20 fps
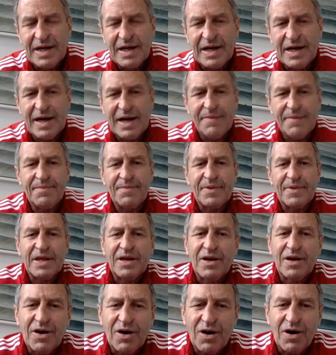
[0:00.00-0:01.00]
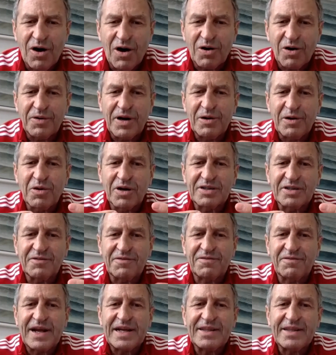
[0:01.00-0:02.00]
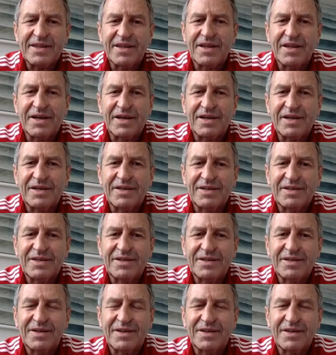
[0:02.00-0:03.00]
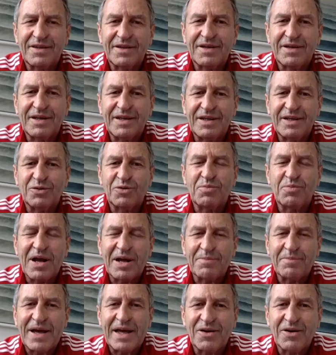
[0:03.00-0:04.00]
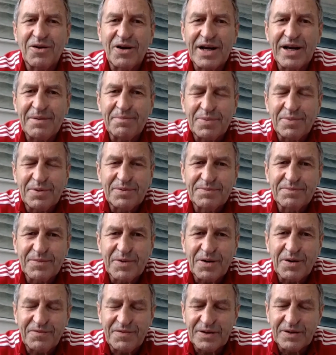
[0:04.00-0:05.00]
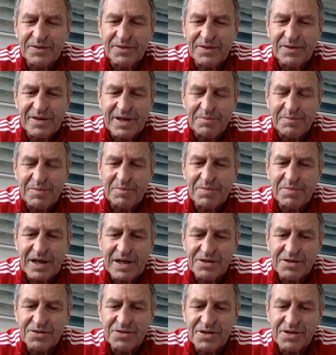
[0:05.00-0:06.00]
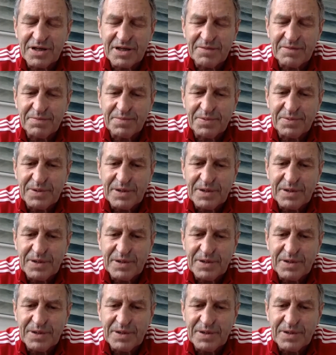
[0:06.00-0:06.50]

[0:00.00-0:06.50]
I really wanted to flatten the All Black backline up. I felt they'd been playing too deep.